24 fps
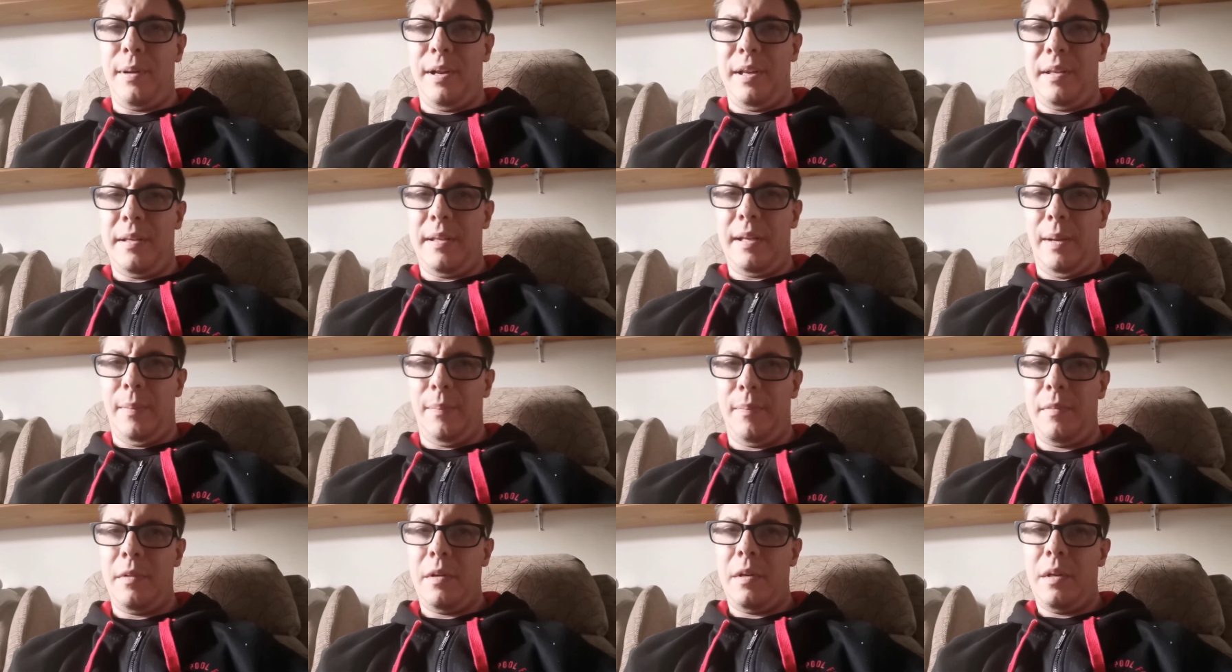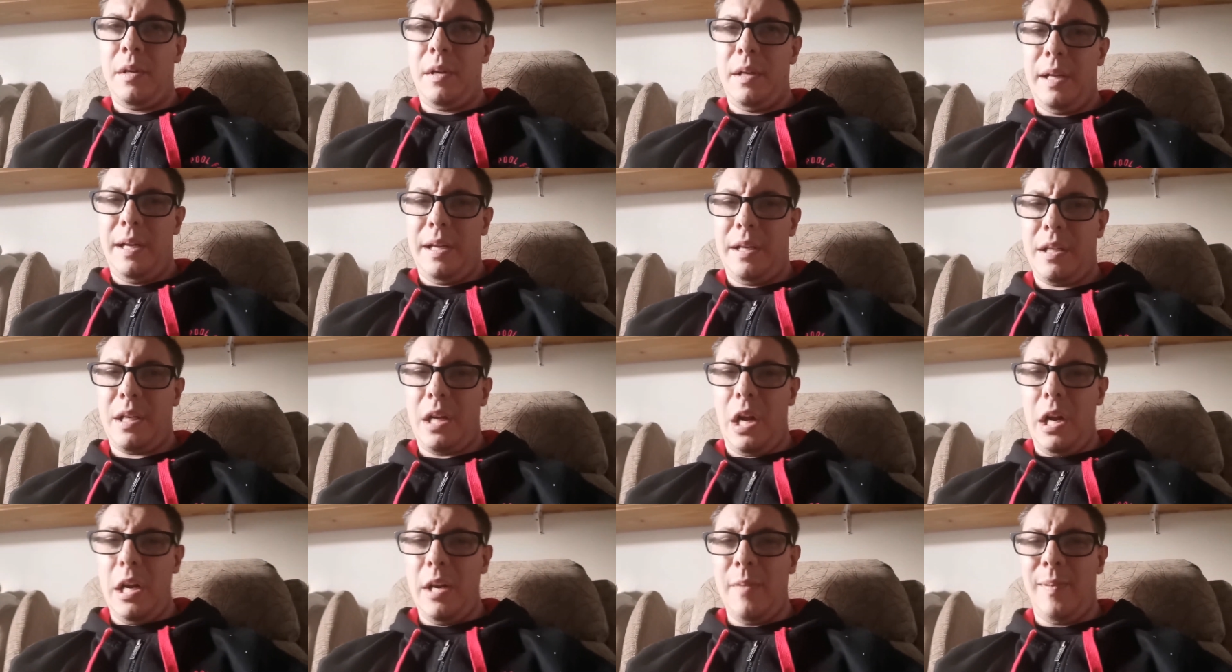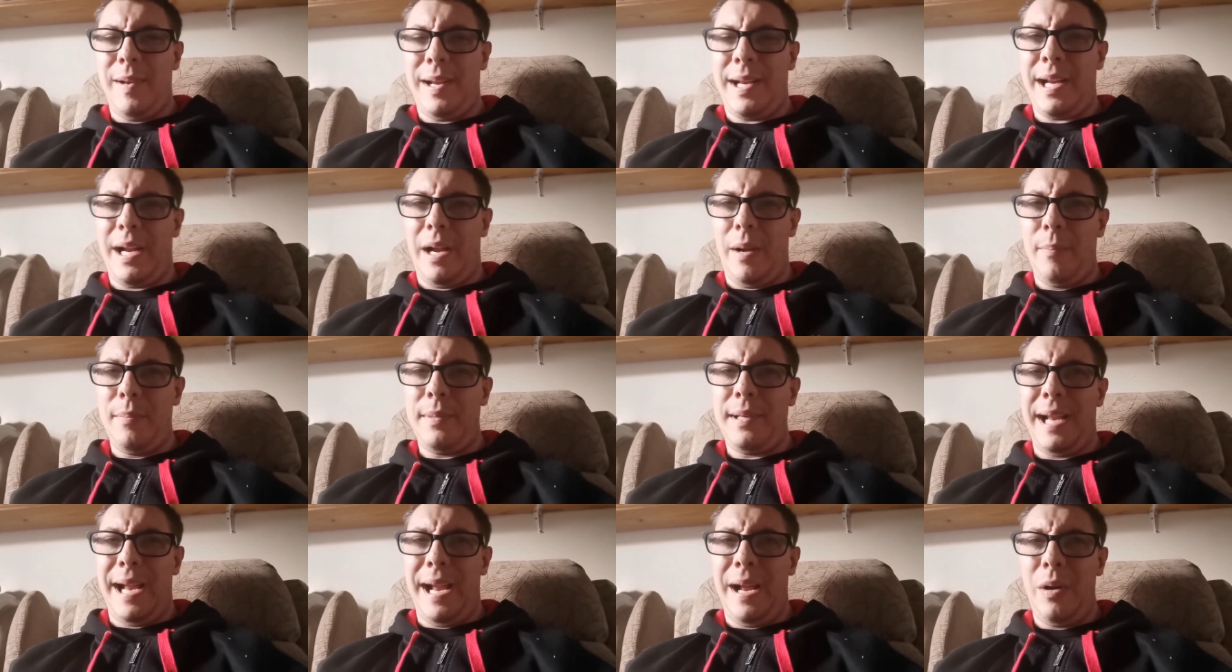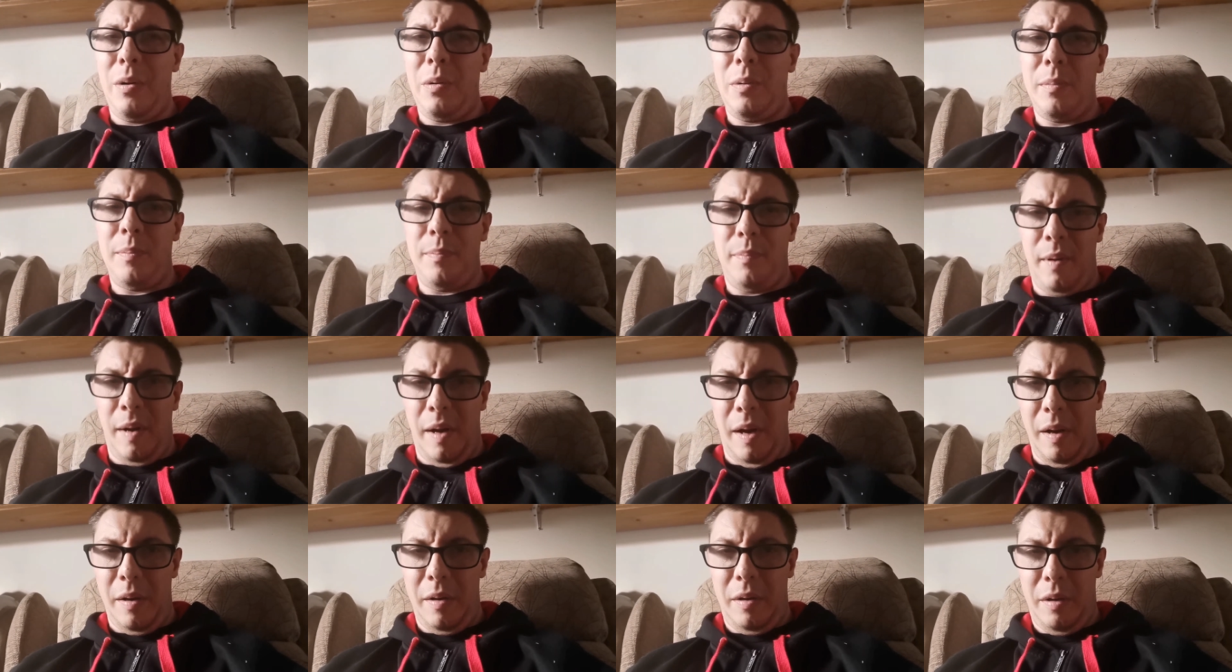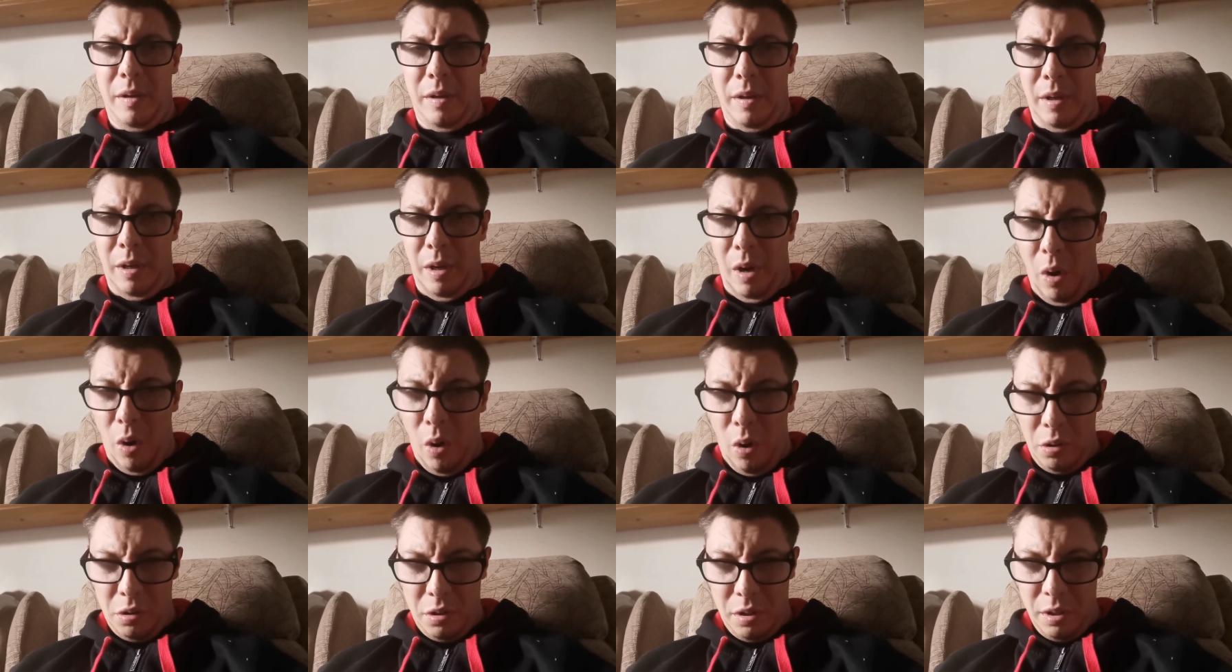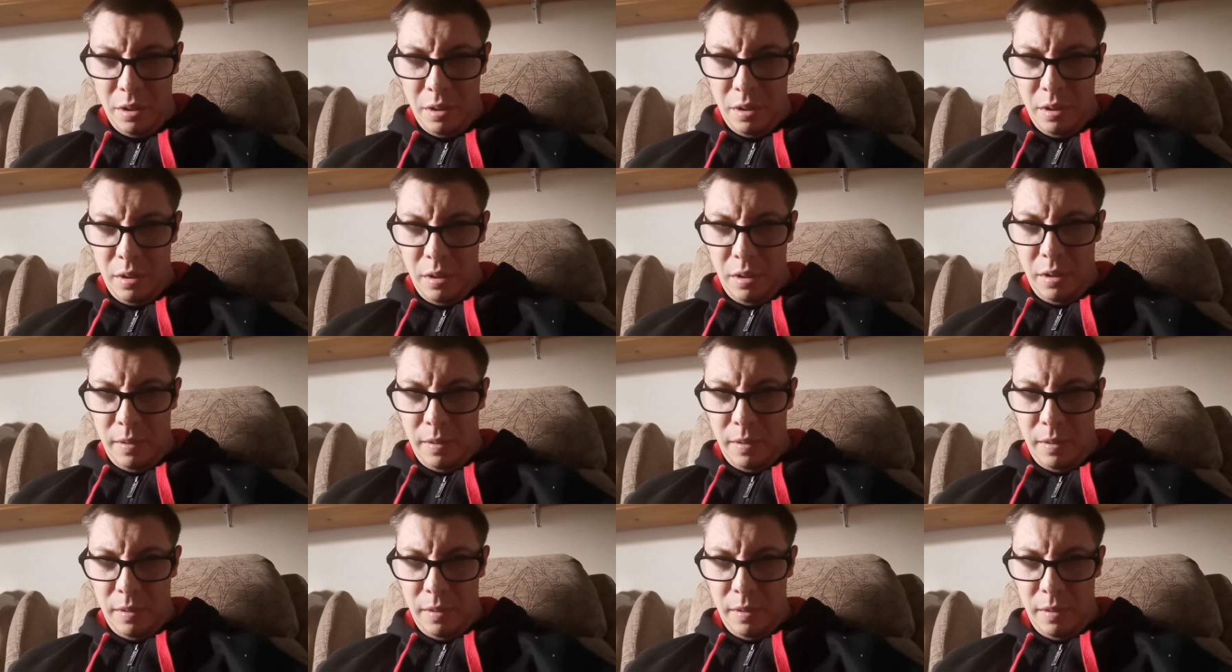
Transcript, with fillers: But um, it's kind of a come down, but not